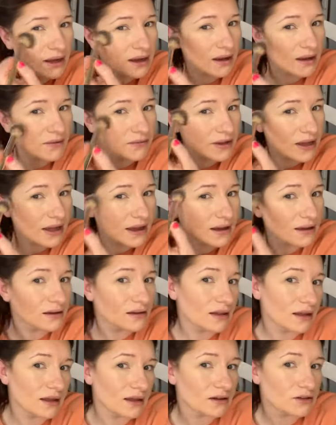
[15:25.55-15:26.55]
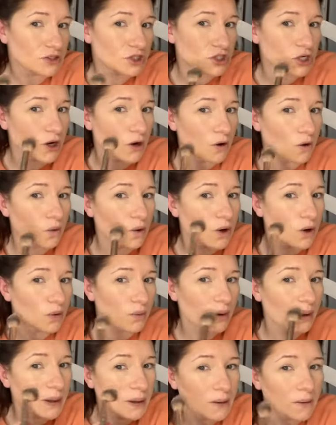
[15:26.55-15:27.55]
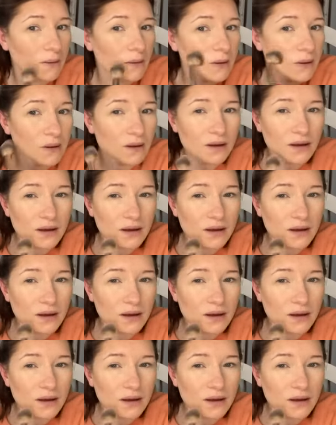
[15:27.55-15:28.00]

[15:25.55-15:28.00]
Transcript: have had like a show going